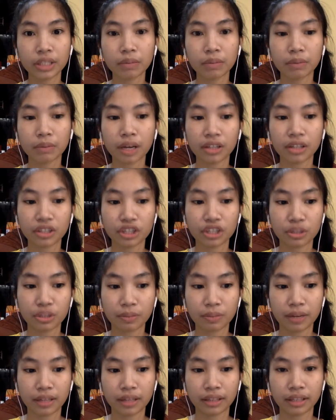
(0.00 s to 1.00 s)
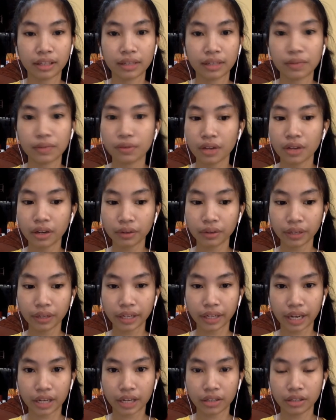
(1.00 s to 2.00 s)
Management and
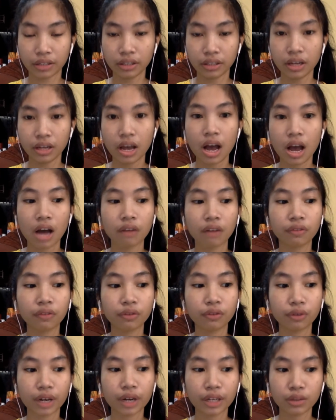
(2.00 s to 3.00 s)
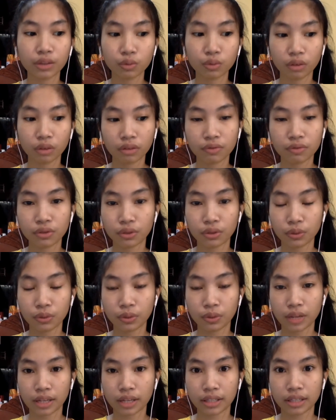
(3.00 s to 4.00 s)
Segregation, a grade 12
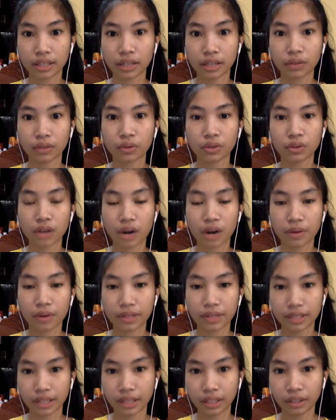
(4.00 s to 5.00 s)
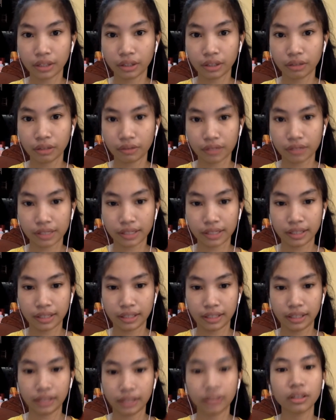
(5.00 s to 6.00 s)
student at Rizal University.
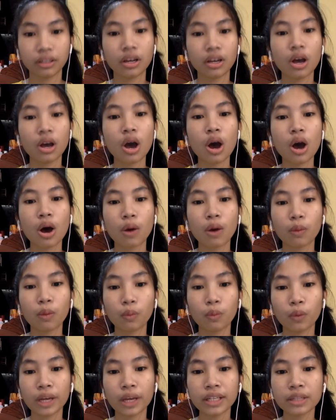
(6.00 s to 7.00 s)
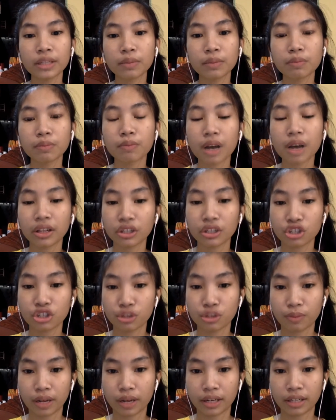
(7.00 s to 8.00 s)
Waste
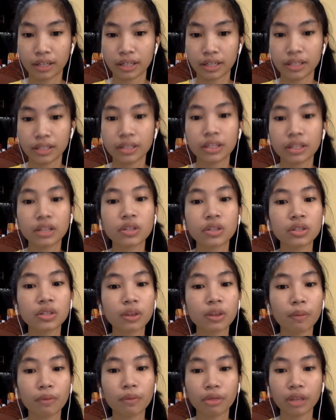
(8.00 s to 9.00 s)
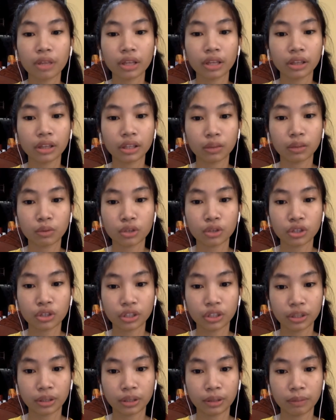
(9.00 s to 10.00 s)
management is not something that we should
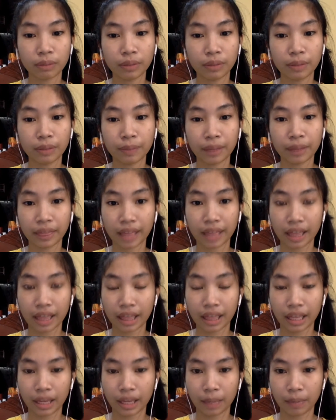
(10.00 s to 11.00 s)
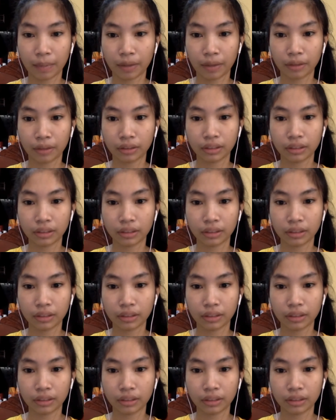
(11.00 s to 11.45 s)
be pathetic about.